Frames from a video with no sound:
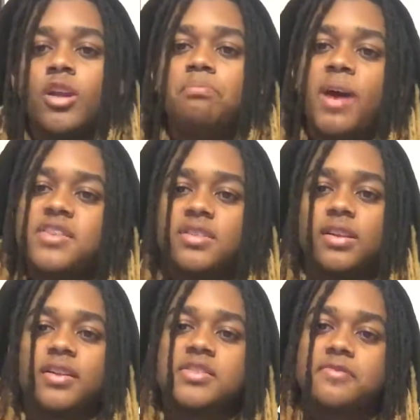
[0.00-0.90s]
basically
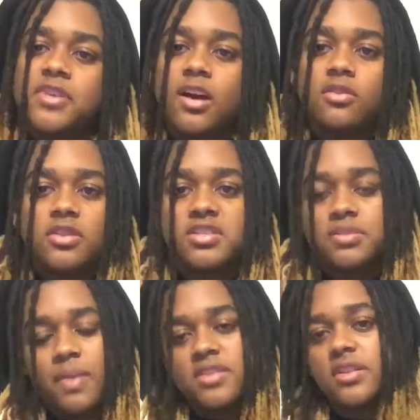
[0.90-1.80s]
in this video, this is
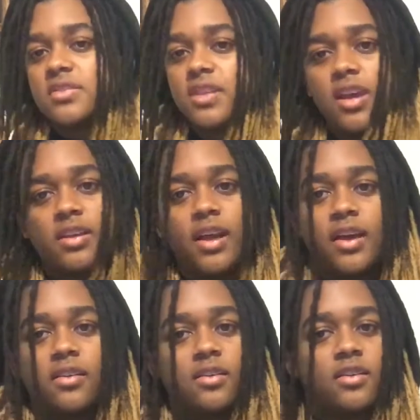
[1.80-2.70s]
basically saying,
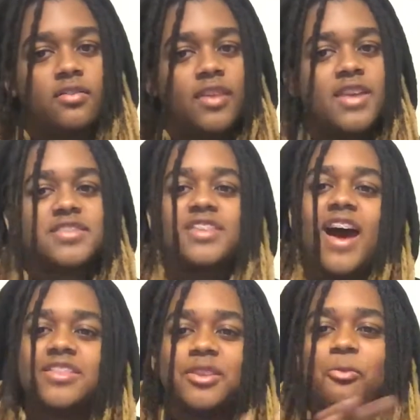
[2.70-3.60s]
like, that's
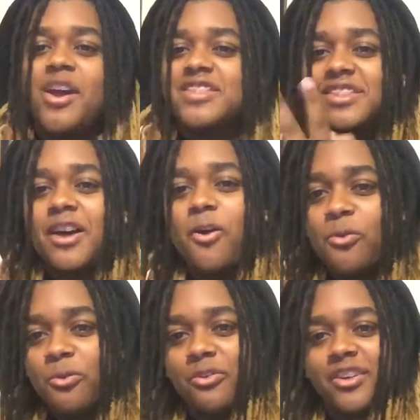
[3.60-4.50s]
not the way to
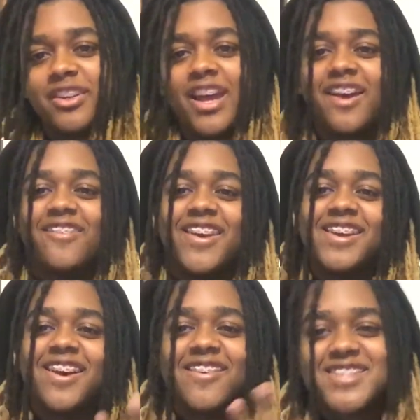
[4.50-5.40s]
go. Like, you
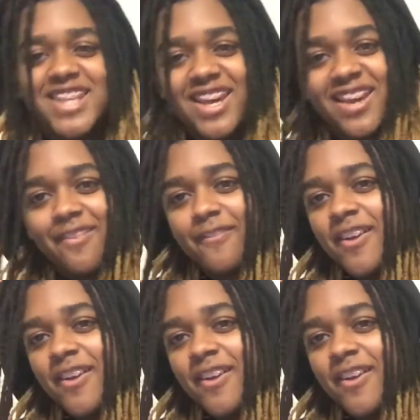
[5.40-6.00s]
know what I'm saying?